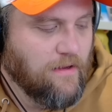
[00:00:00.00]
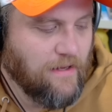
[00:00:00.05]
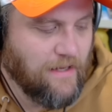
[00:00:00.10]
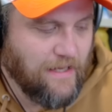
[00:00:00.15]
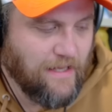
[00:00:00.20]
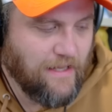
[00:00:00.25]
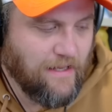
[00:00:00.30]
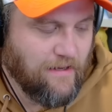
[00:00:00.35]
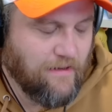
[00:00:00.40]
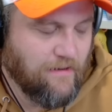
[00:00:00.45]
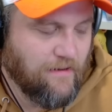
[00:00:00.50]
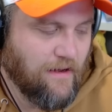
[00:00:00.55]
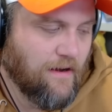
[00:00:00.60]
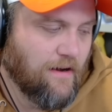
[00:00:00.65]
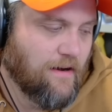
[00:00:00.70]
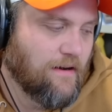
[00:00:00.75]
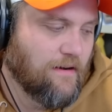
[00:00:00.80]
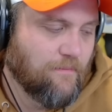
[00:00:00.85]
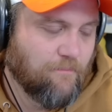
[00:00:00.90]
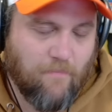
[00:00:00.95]
in
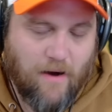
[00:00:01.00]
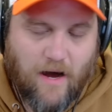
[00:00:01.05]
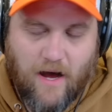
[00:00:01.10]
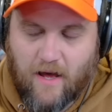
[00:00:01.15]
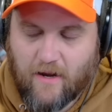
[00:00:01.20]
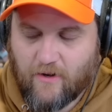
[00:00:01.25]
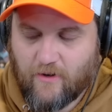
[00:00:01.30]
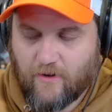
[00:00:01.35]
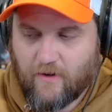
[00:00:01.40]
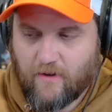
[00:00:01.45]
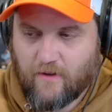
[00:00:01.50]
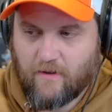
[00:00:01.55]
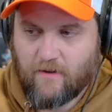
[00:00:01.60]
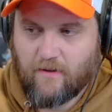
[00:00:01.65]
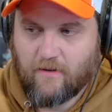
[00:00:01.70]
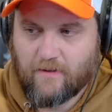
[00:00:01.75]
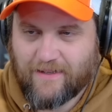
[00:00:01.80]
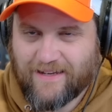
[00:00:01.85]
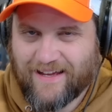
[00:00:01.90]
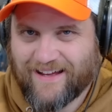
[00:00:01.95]
uh, modern
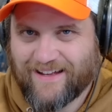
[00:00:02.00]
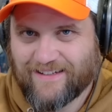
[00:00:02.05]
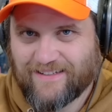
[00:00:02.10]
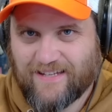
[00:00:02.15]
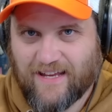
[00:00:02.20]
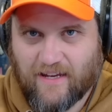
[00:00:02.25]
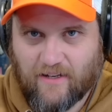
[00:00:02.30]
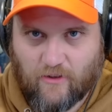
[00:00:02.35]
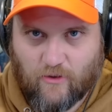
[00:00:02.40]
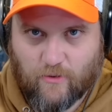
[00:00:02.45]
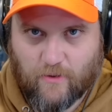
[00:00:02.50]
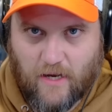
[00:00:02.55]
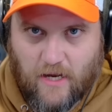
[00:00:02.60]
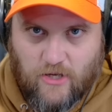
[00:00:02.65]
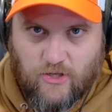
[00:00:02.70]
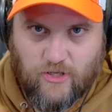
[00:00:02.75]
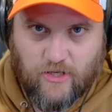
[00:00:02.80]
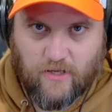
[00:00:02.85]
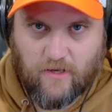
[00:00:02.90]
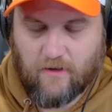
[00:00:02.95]
content
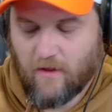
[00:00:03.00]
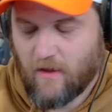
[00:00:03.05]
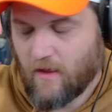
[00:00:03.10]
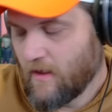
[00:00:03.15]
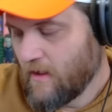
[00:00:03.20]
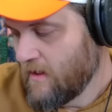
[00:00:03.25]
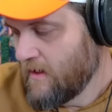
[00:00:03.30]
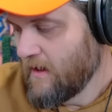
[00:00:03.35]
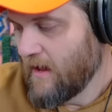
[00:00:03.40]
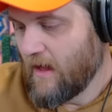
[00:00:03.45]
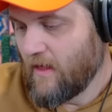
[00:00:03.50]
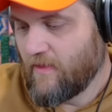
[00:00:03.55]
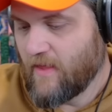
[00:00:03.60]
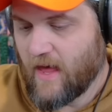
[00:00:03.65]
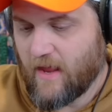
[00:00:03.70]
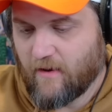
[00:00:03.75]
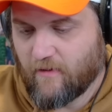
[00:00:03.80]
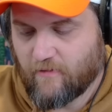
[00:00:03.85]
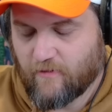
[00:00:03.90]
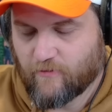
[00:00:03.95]
creation. And
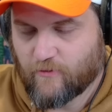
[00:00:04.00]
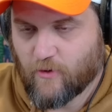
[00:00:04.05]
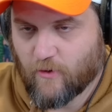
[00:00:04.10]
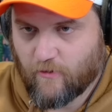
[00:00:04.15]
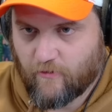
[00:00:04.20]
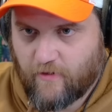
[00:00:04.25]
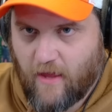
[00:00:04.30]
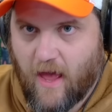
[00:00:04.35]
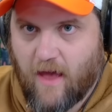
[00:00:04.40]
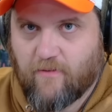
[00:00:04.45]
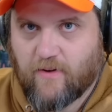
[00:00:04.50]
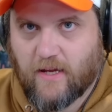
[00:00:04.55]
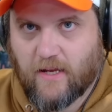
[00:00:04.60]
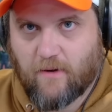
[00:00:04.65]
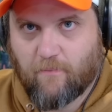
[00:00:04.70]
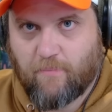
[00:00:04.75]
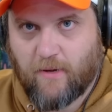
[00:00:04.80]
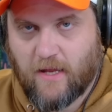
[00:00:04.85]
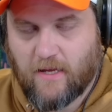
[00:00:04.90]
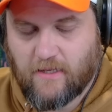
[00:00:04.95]
that is, of course, having an
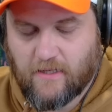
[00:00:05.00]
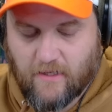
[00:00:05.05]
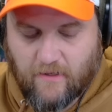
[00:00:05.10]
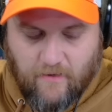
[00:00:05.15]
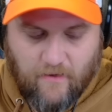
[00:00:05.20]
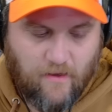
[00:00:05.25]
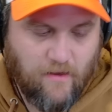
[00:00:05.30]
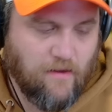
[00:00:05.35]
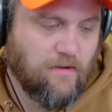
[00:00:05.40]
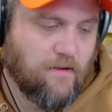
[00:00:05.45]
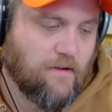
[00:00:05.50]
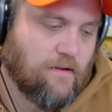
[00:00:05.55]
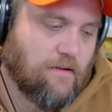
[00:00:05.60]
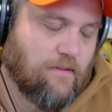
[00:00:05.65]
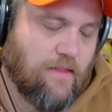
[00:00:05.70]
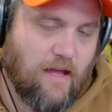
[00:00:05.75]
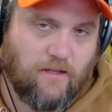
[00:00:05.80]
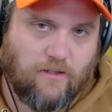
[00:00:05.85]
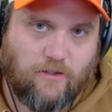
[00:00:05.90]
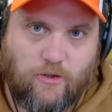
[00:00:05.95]
opinion
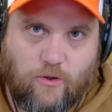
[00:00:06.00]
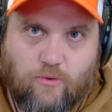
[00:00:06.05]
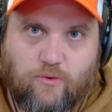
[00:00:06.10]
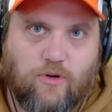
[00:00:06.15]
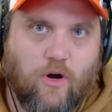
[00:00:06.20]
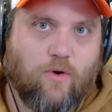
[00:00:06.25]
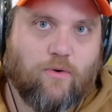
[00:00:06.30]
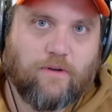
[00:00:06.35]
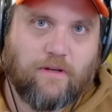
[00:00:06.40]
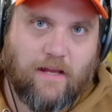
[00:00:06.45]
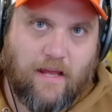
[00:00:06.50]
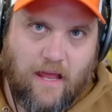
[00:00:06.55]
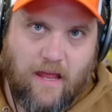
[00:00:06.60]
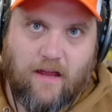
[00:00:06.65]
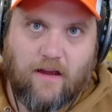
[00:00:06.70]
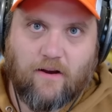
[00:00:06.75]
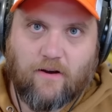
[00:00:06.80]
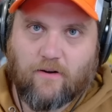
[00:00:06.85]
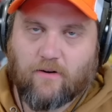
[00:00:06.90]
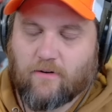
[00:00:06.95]
that you don't
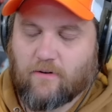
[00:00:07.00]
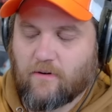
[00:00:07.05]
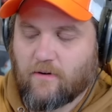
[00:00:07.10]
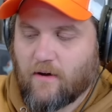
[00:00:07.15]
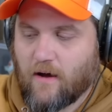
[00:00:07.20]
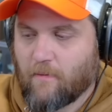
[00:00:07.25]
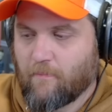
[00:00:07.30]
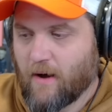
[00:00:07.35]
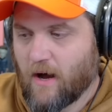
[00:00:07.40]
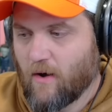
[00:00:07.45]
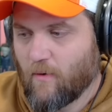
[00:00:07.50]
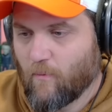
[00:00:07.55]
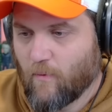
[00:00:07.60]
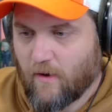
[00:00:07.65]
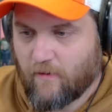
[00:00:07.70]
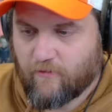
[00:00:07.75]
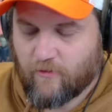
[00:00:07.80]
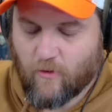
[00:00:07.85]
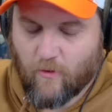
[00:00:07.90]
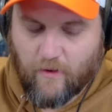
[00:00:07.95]
care about
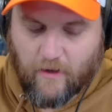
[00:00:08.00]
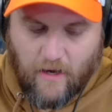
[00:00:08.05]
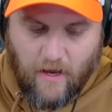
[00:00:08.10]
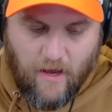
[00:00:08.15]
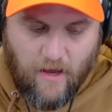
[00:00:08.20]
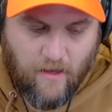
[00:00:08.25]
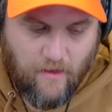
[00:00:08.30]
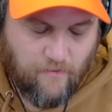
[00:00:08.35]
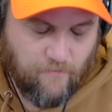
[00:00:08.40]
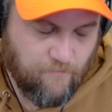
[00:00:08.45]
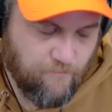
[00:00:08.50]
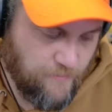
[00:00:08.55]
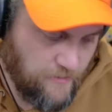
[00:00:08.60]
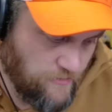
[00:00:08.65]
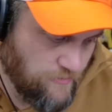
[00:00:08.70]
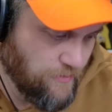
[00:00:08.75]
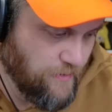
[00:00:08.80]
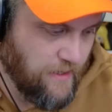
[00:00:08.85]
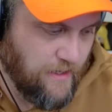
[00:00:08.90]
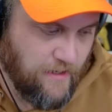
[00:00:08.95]
what's going on
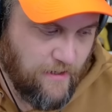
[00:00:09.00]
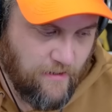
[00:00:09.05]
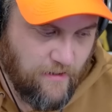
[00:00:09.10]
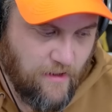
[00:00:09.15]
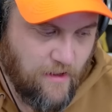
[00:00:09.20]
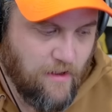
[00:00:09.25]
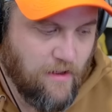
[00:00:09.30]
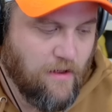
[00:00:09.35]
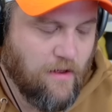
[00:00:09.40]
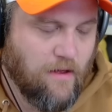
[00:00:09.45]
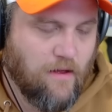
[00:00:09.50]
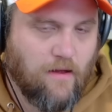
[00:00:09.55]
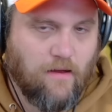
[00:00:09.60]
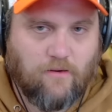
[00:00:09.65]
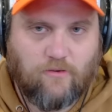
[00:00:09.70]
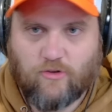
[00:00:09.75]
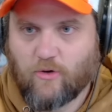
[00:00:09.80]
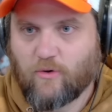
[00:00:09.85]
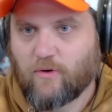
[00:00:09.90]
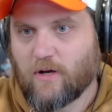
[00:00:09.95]
between
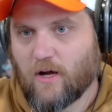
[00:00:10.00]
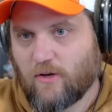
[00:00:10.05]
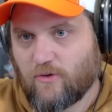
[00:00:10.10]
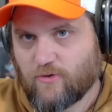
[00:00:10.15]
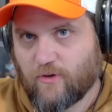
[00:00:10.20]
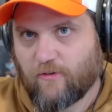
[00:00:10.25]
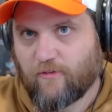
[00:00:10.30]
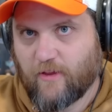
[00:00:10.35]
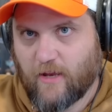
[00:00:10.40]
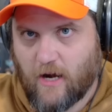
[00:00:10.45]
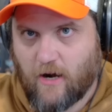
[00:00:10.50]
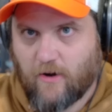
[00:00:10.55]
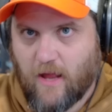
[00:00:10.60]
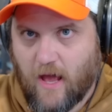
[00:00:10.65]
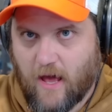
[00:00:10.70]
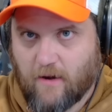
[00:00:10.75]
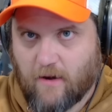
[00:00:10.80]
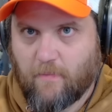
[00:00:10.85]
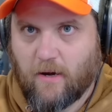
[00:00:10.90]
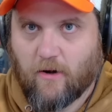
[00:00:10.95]
two countries that are
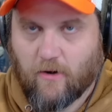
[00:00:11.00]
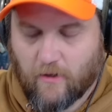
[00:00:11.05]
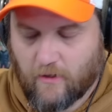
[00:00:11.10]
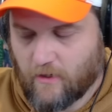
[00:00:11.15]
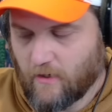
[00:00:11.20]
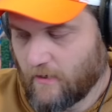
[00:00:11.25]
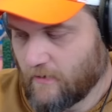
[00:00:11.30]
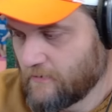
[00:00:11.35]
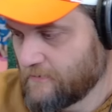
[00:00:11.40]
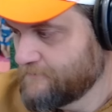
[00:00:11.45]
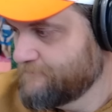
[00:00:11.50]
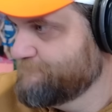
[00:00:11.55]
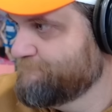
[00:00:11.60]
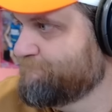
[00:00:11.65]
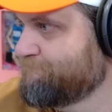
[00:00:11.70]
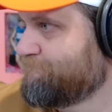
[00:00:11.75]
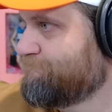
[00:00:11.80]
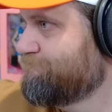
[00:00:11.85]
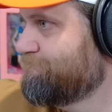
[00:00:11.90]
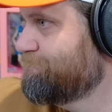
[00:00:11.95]
not America.
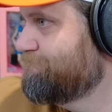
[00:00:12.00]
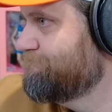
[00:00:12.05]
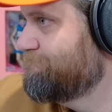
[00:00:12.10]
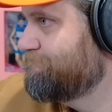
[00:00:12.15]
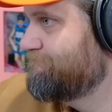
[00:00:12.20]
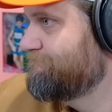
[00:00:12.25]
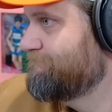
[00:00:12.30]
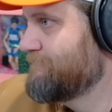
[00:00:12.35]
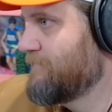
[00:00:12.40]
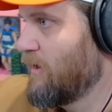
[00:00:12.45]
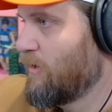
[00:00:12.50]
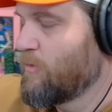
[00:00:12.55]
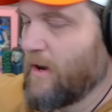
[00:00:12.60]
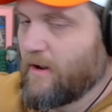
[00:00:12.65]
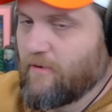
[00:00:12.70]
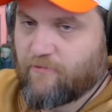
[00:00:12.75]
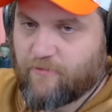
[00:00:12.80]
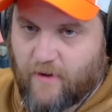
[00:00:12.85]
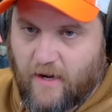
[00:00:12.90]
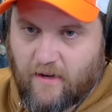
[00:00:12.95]

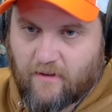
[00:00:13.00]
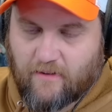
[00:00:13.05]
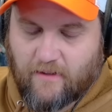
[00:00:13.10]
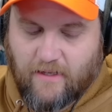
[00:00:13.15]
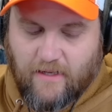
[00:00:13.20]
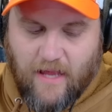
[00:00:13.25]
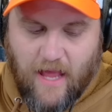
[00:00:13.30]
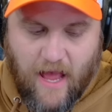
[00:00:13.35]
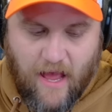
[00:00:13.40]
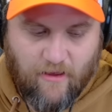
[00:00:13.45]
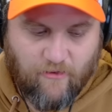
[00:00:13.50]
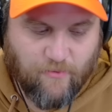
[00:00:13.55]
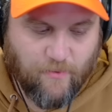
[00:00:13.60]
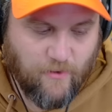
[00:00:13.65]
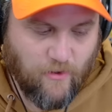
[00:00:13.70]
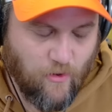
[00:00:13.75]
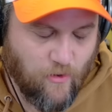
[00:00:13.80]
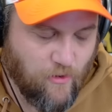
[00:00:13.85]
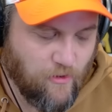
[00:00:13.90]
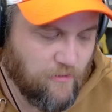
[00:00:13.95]
Quite frankly,
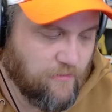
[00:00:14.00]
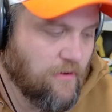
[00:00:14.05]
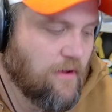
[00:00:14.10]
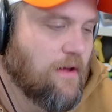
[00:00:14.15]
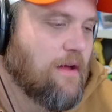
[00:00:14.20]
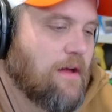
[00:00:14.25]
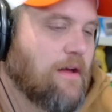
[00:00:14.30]
Asmongold